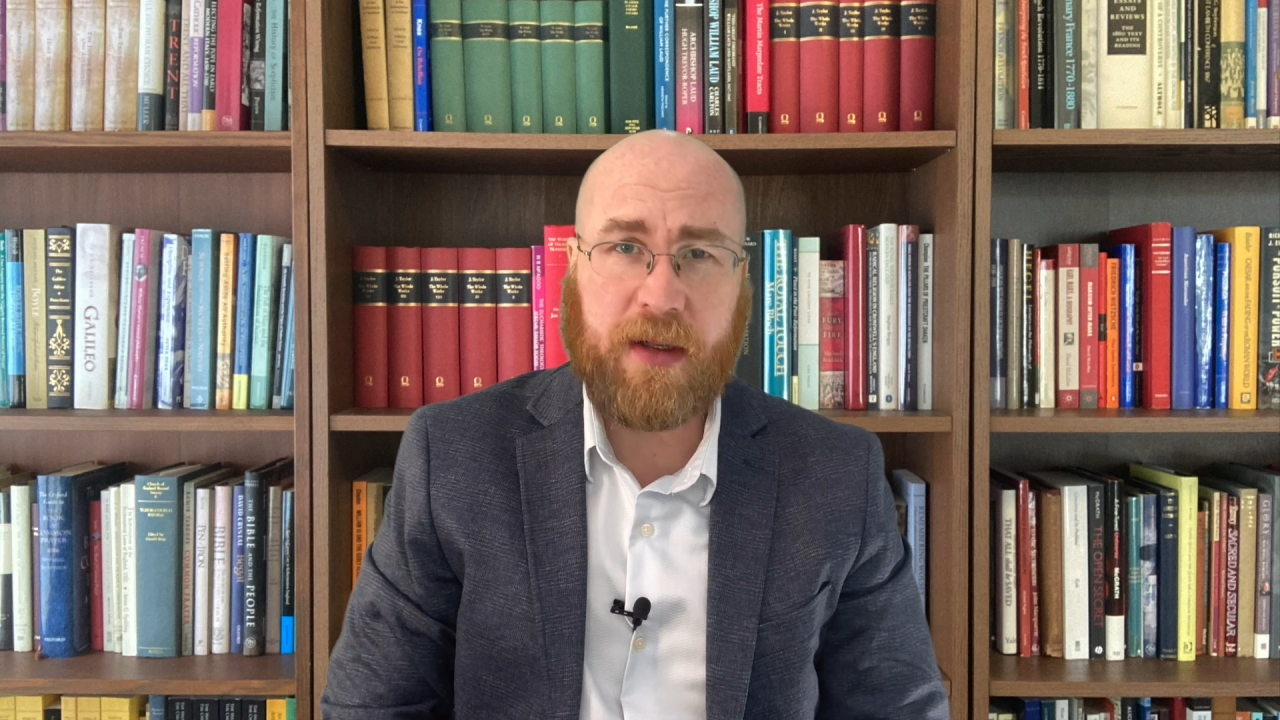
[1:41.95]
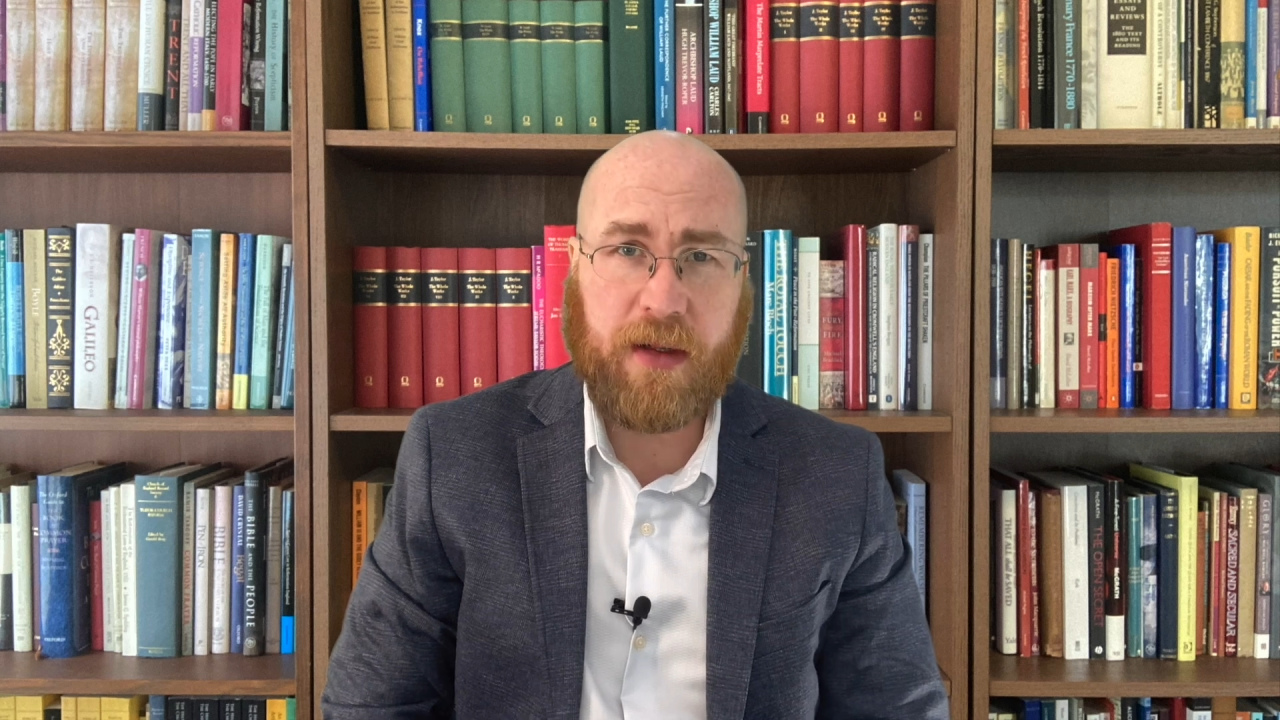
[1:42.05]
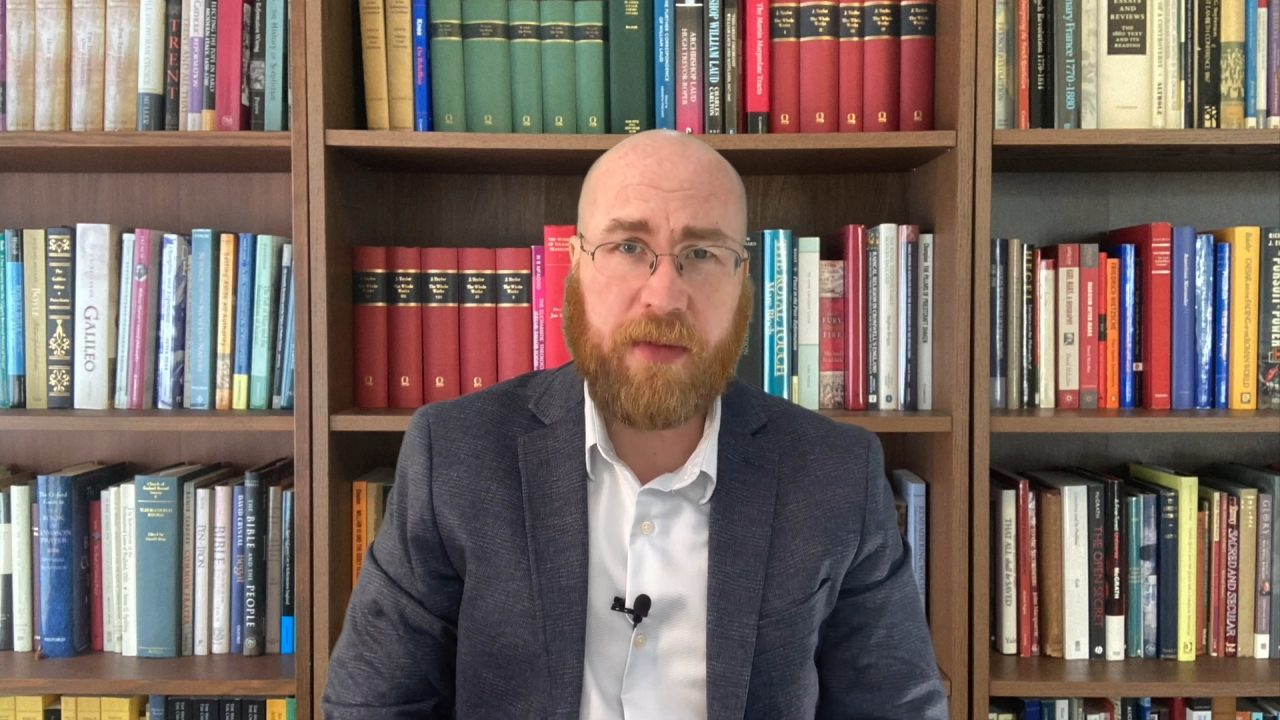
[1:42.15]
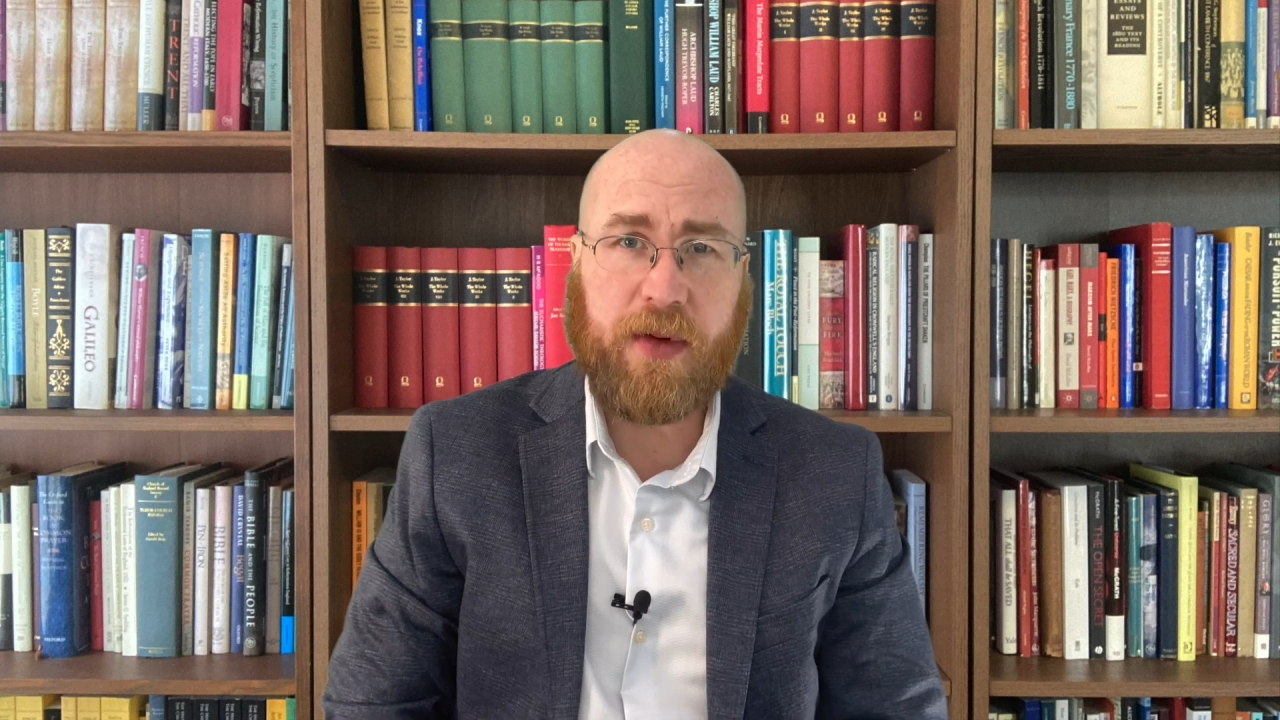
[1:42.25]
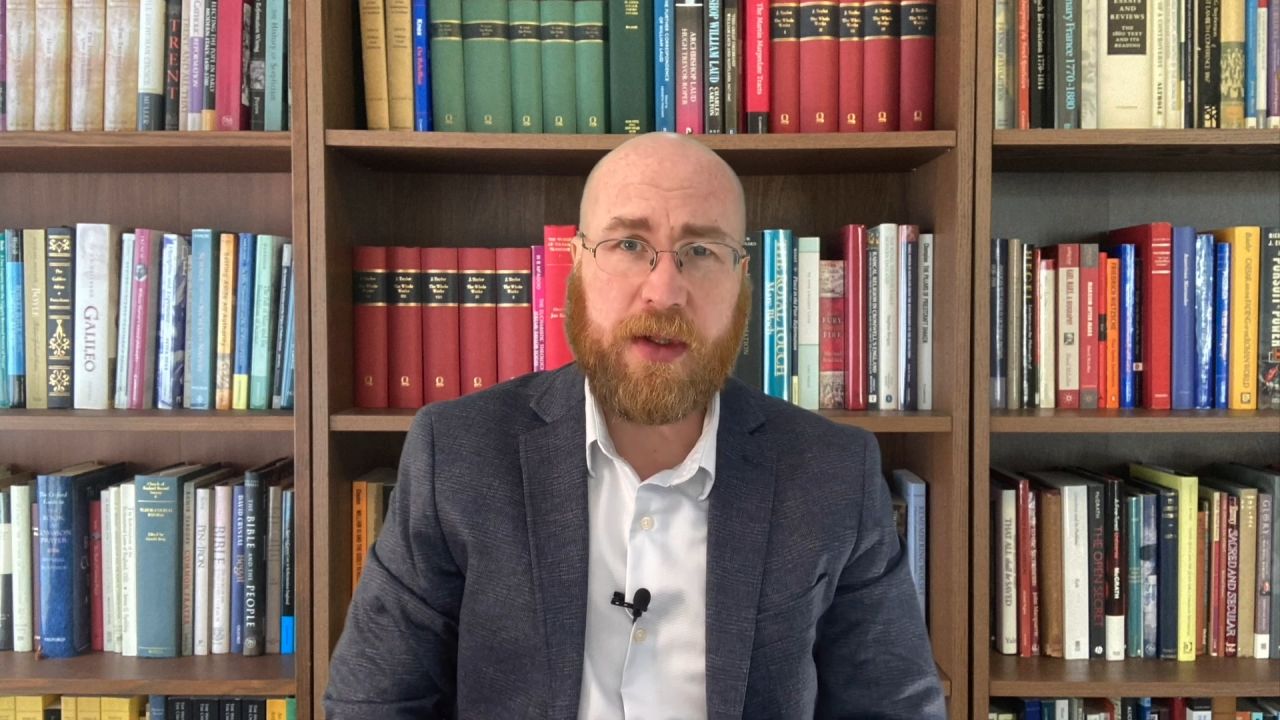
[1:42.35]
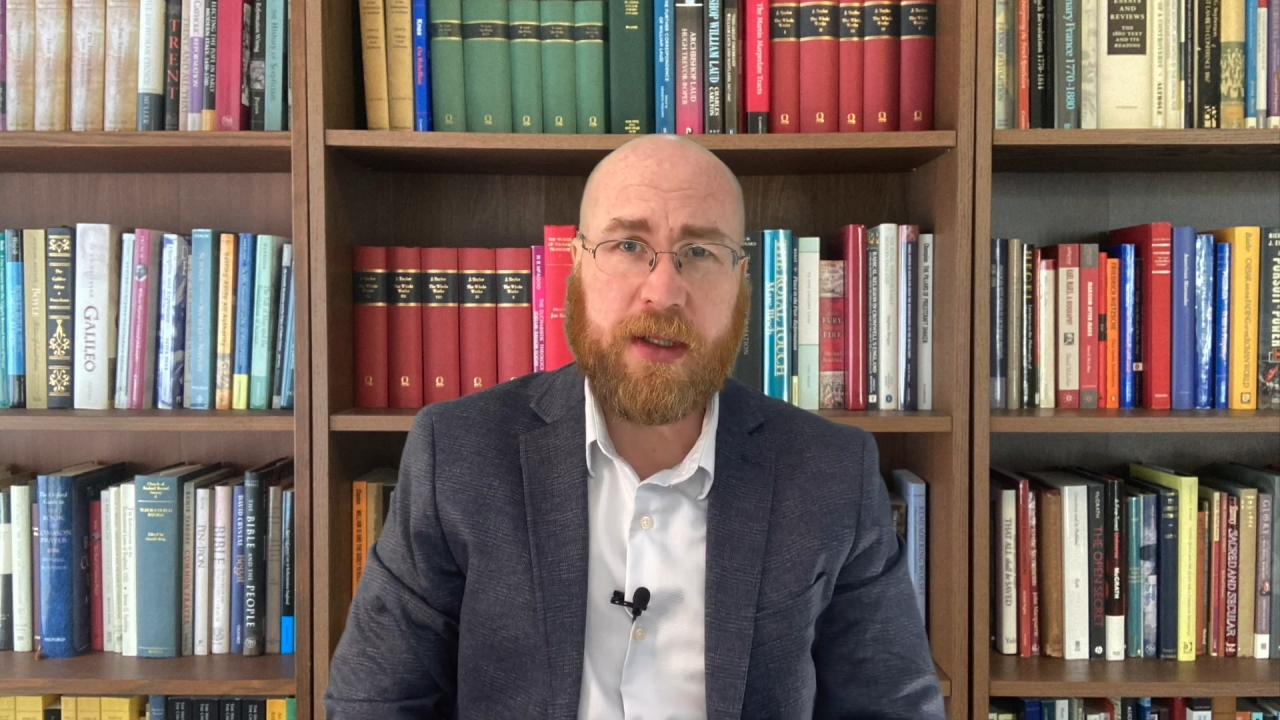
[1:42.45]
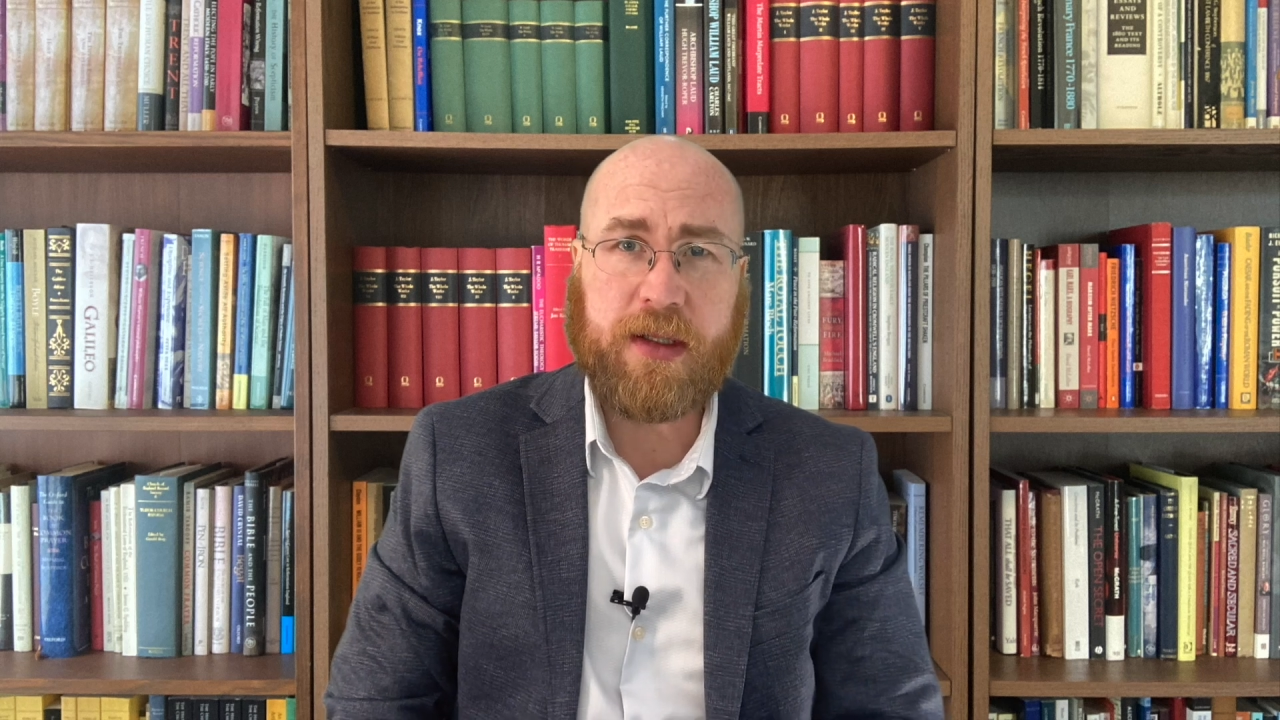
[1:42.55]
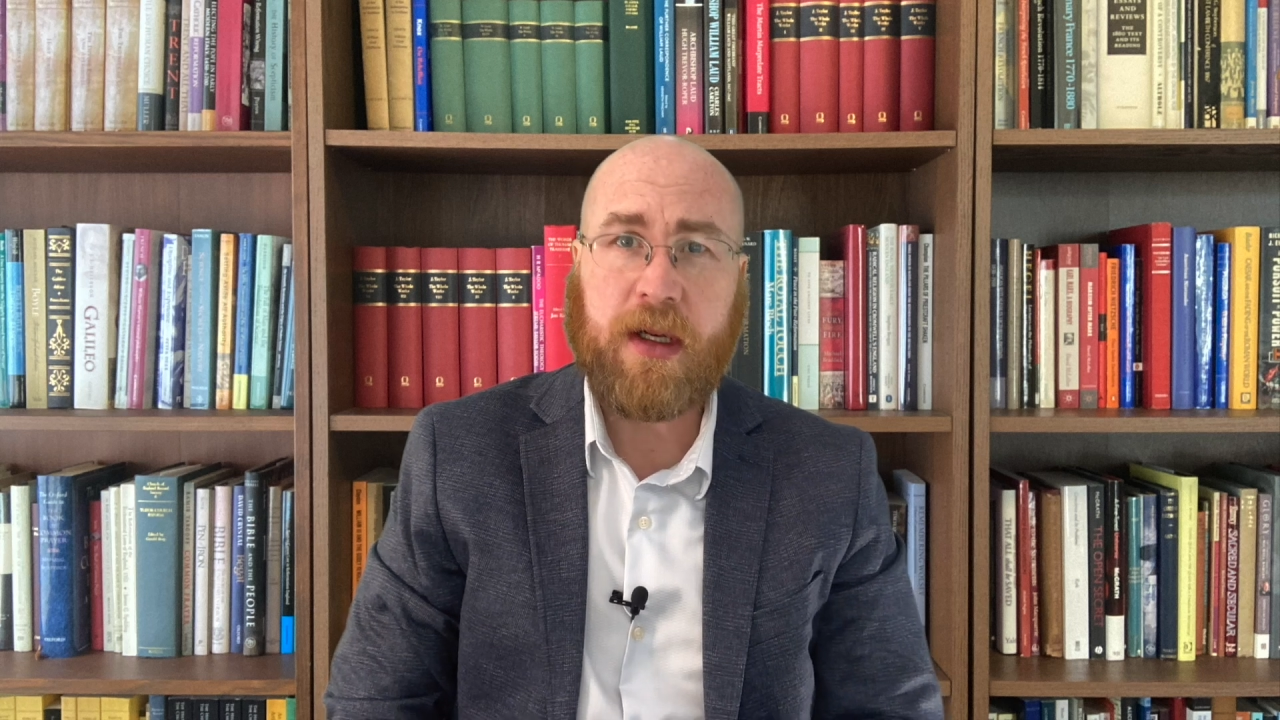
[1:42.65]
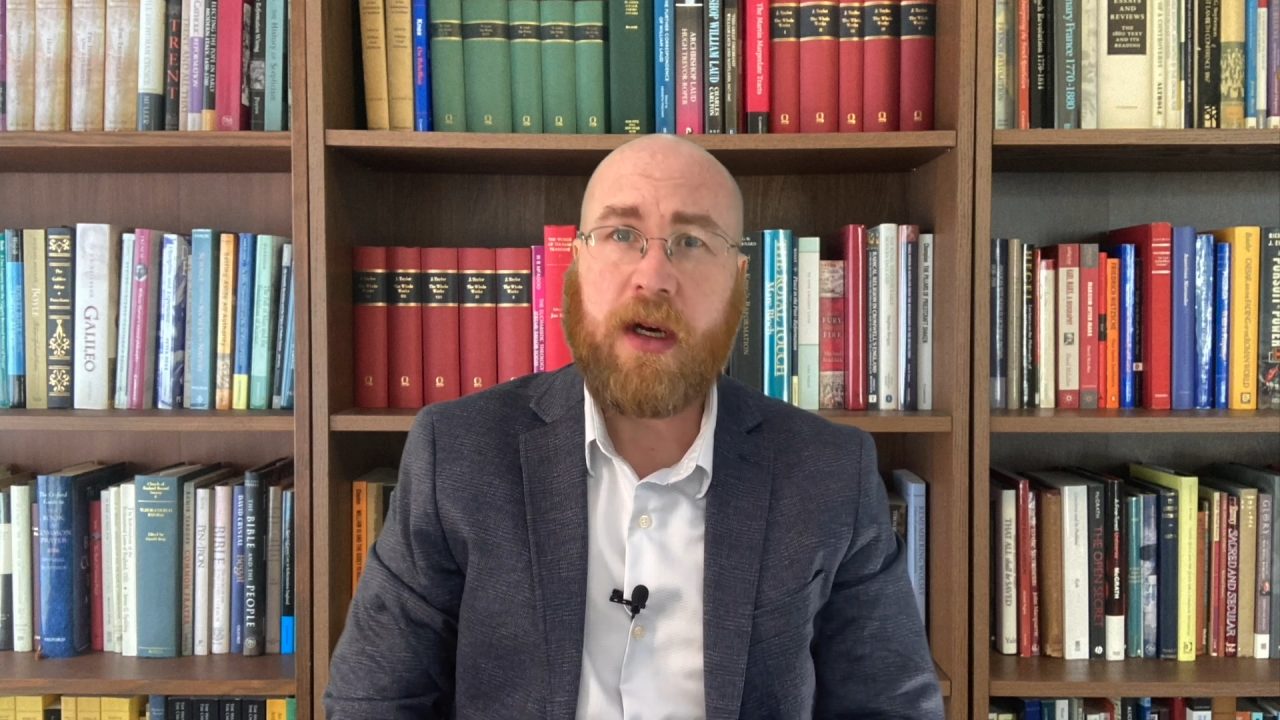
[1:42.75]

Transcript: convergence